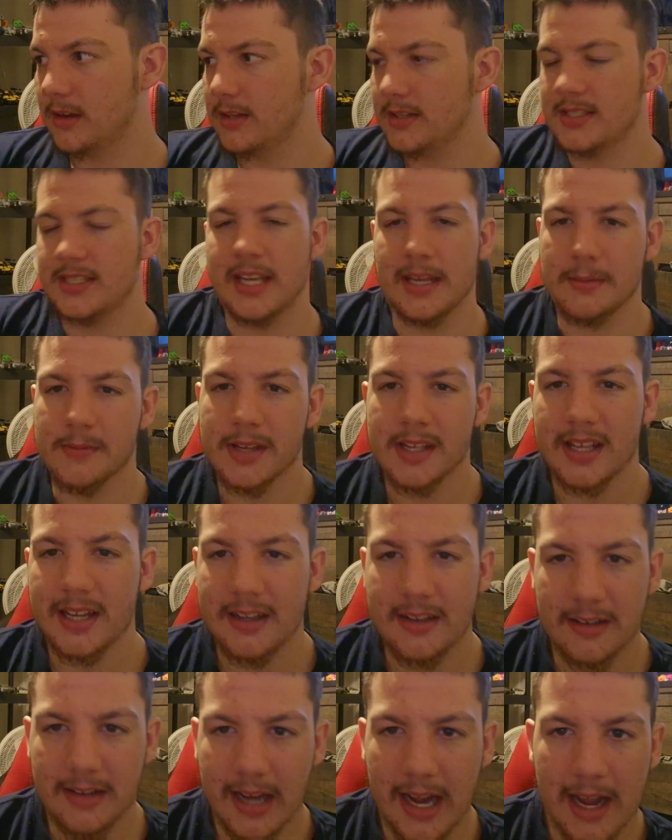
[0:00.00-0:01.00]

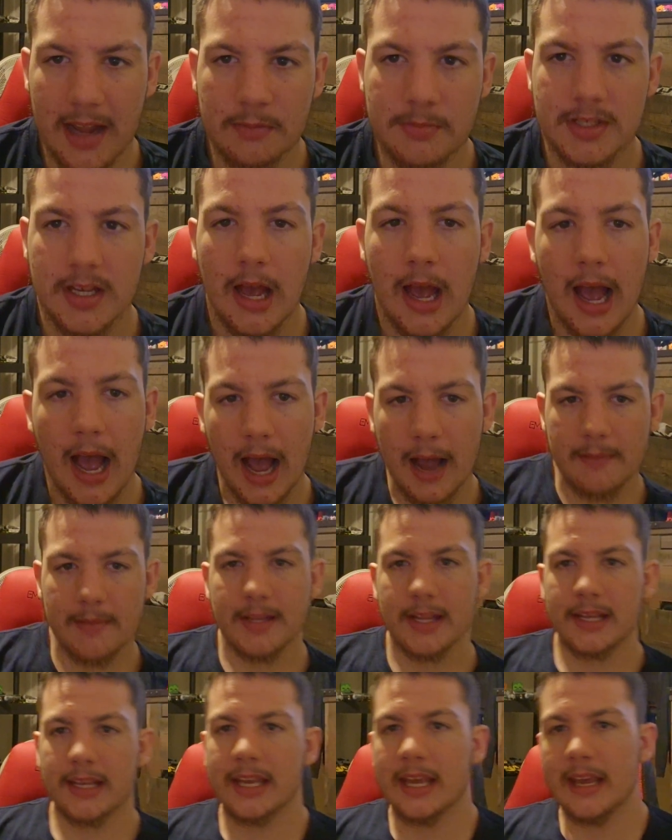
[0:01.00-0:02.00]
simulator games. I mean,
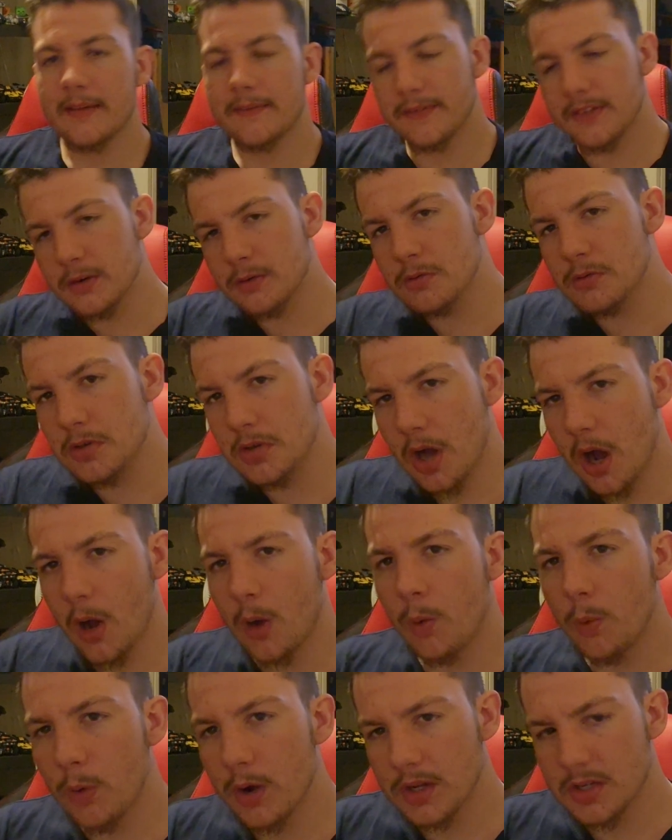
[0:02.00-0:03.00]
like, if you
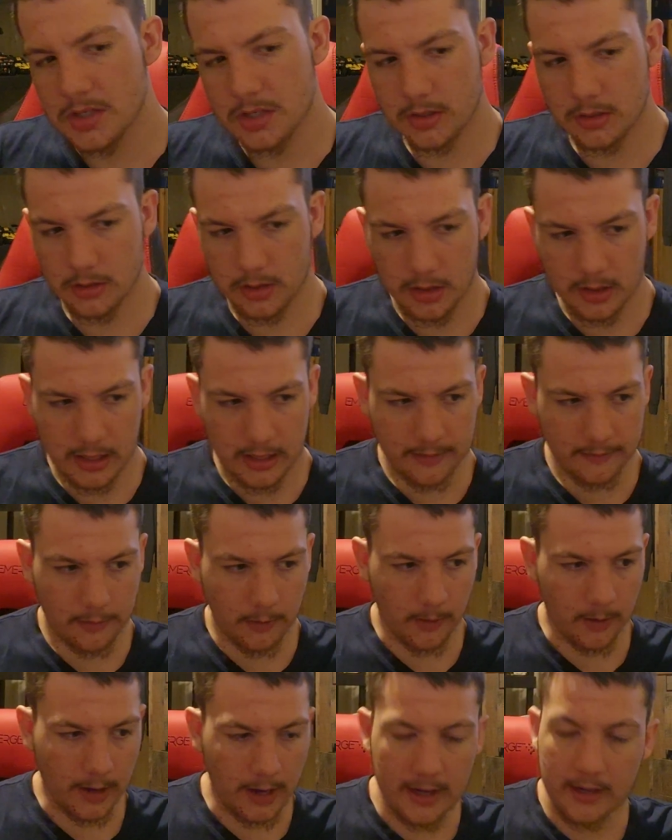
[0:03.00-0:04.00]
know what you're looking
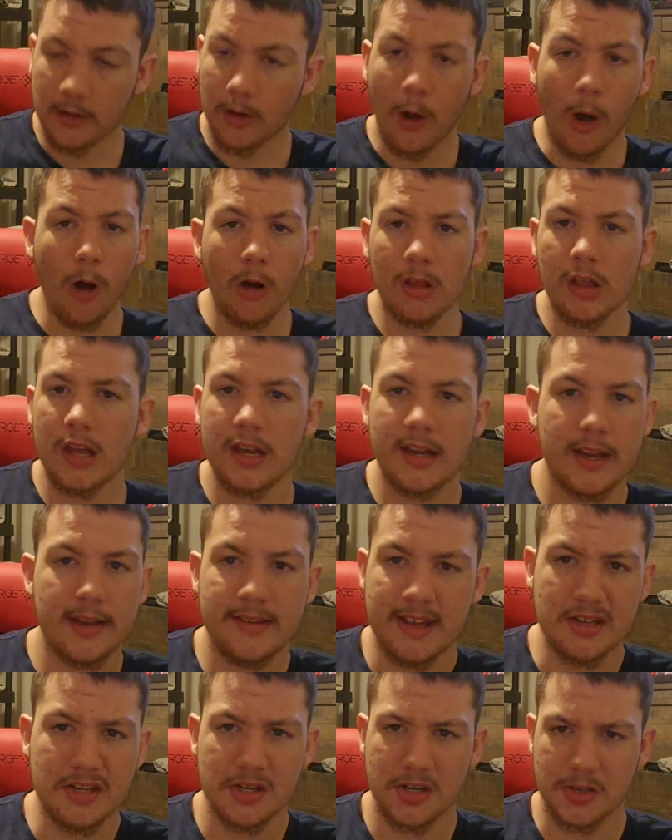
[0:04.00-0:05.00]
for, and they're all on a
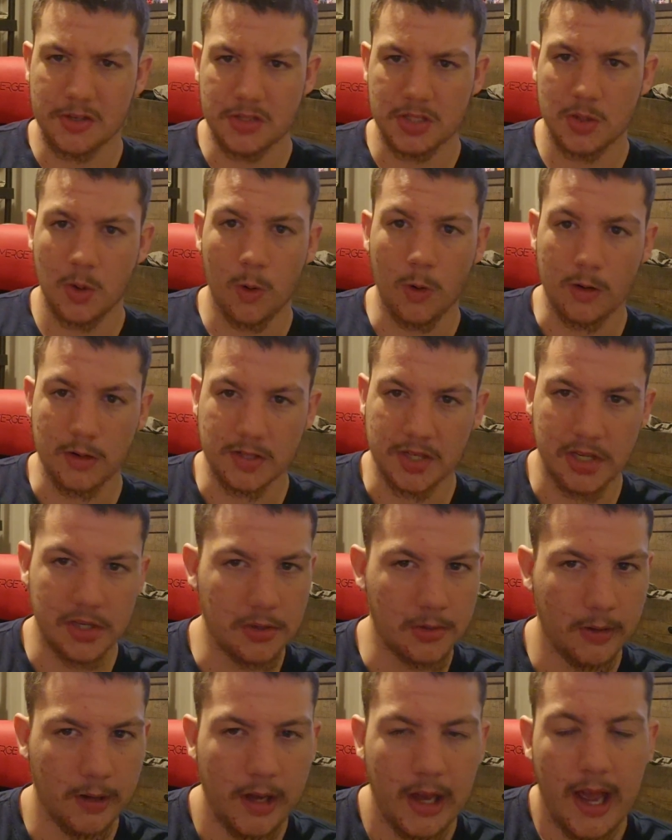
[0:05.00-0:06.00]
digital store,
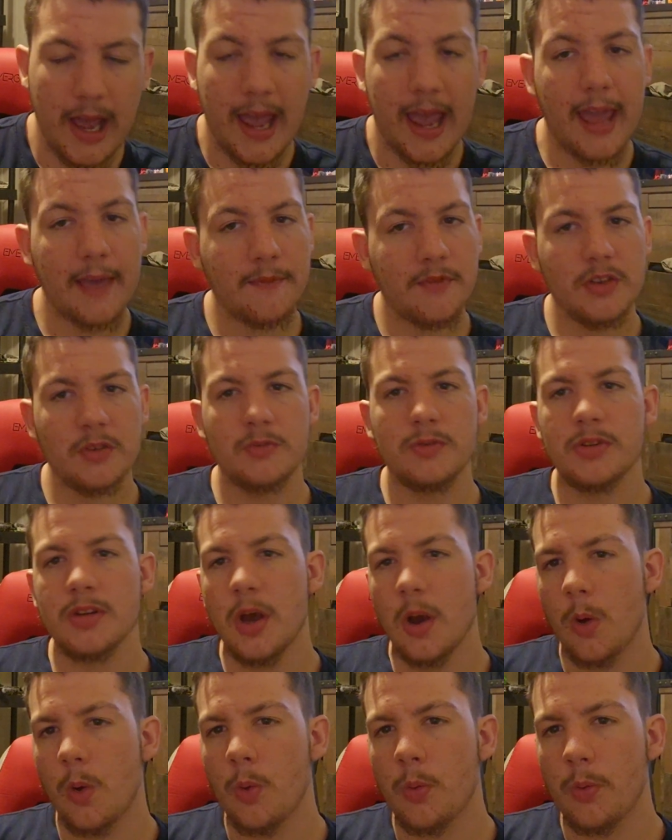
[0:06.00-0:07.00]
too. If you
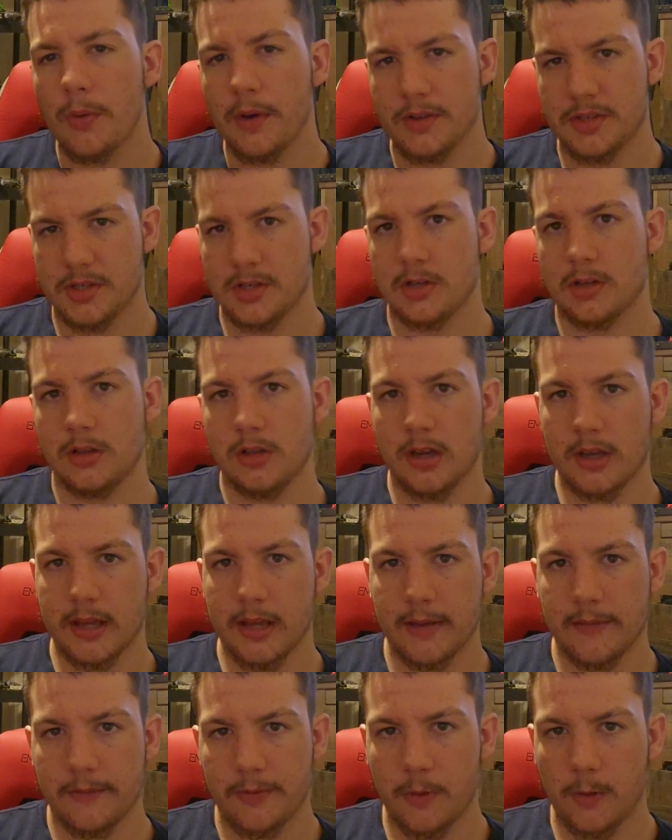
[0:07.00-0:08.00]
know what you're
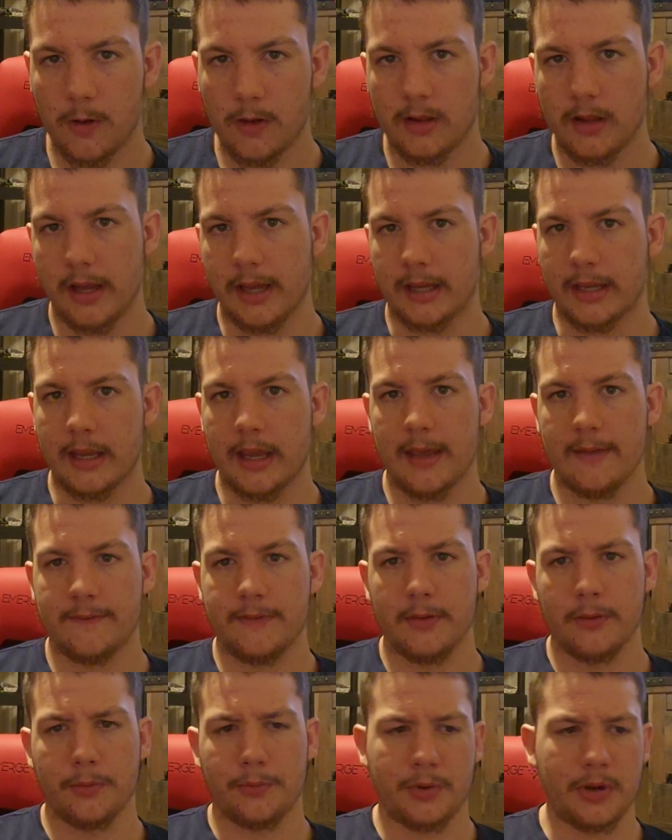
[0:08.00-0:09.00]
looking for, like, if
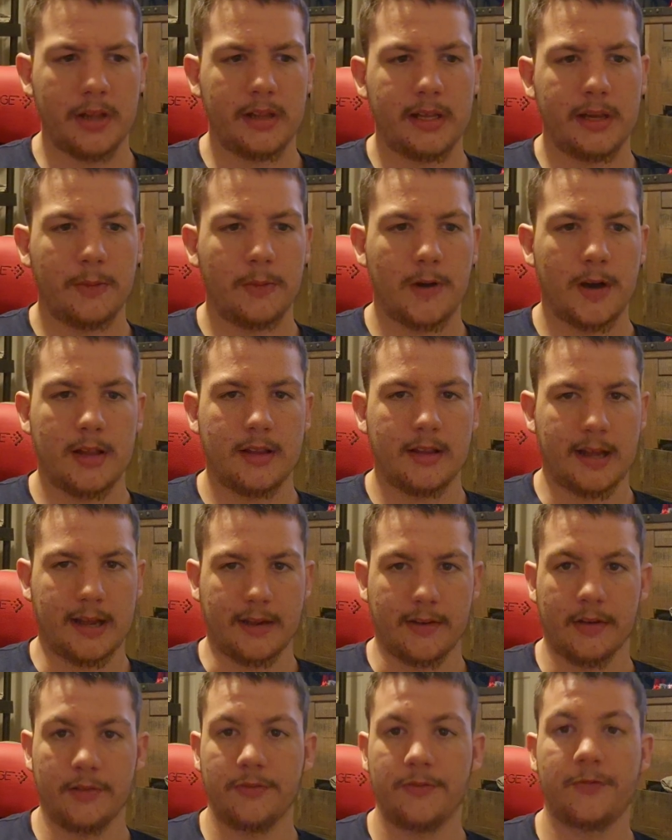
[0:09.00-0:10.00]
you really want,
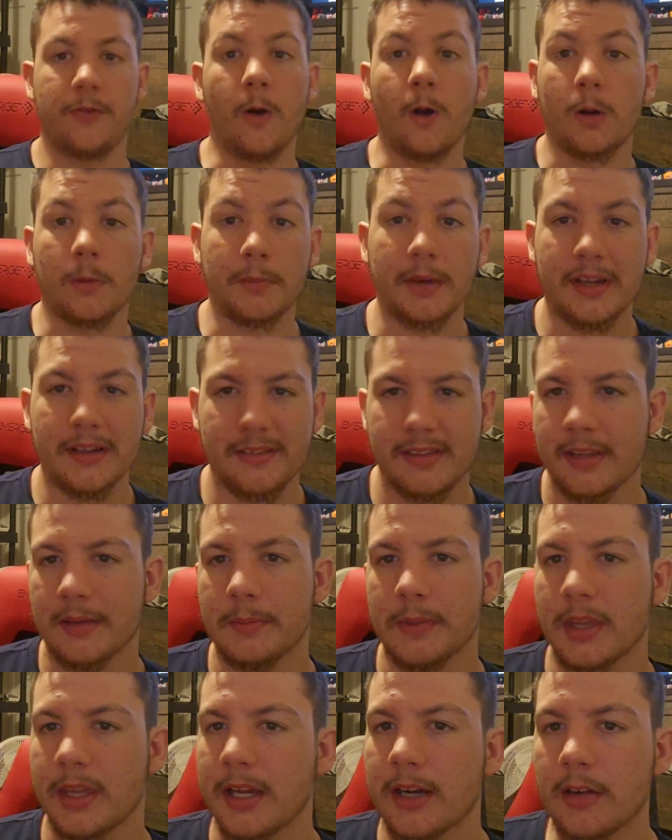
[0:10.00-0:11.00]
like, Farming
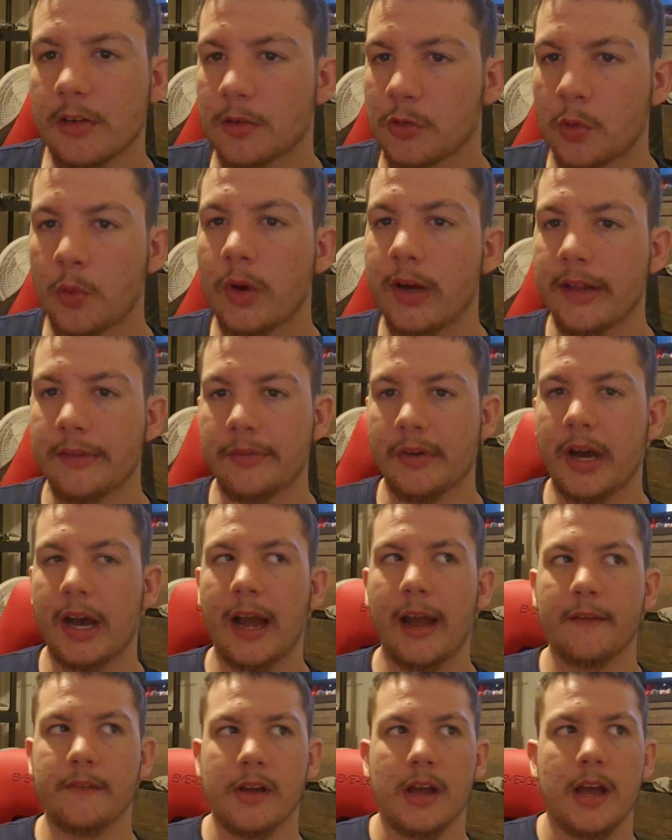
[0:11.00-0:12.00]
Simulator
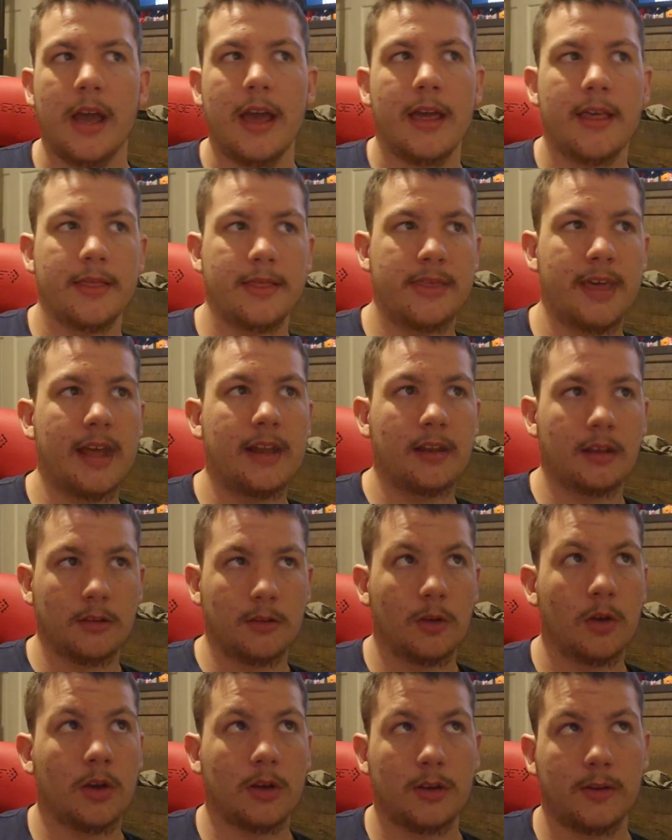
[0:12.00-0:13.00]
25... then
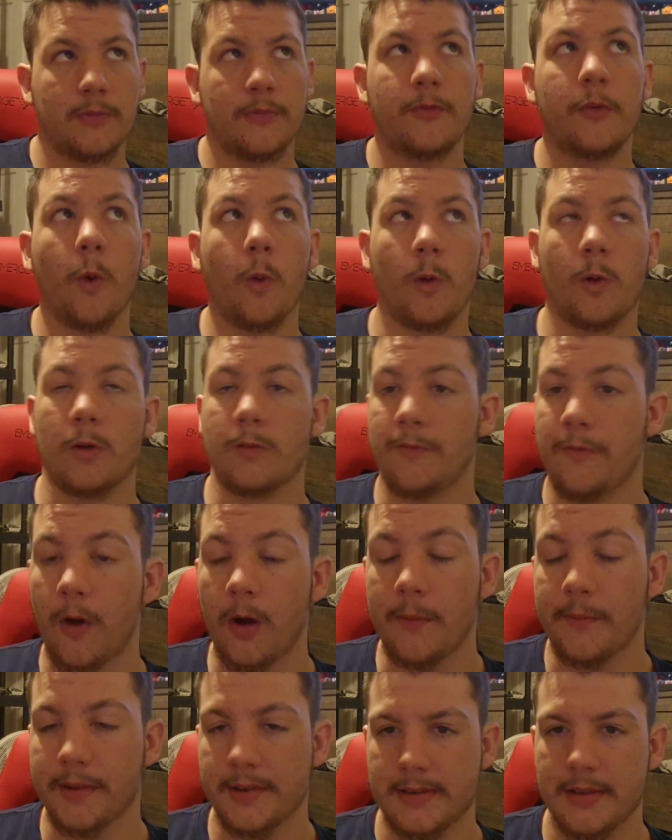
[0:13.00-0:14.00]
look for
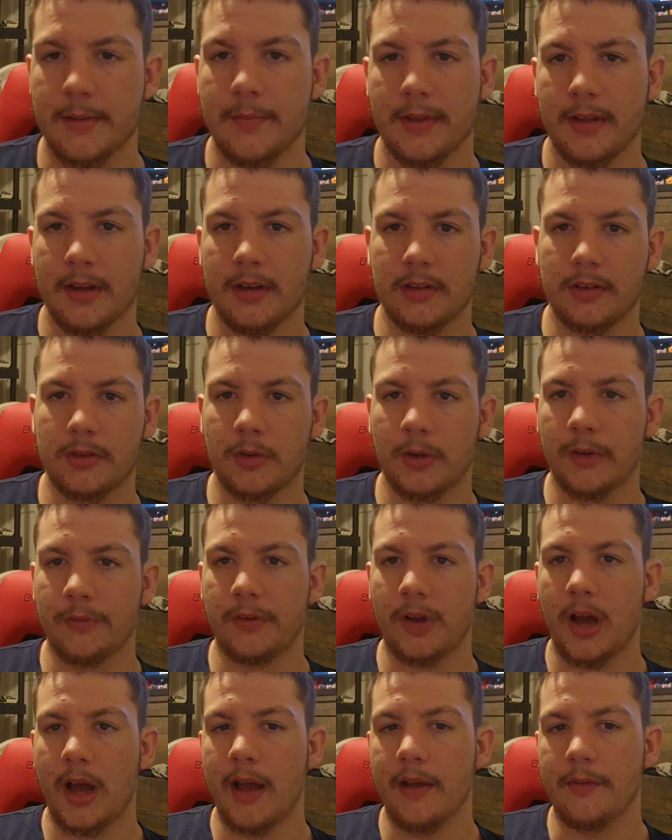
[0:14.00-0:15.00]
Farming Simulator
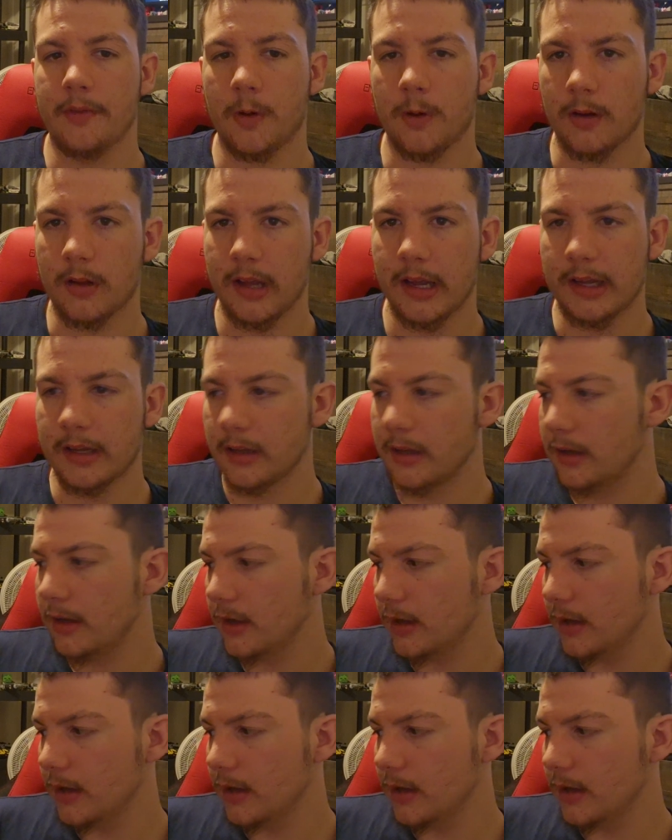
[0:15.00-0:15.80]
25, or like,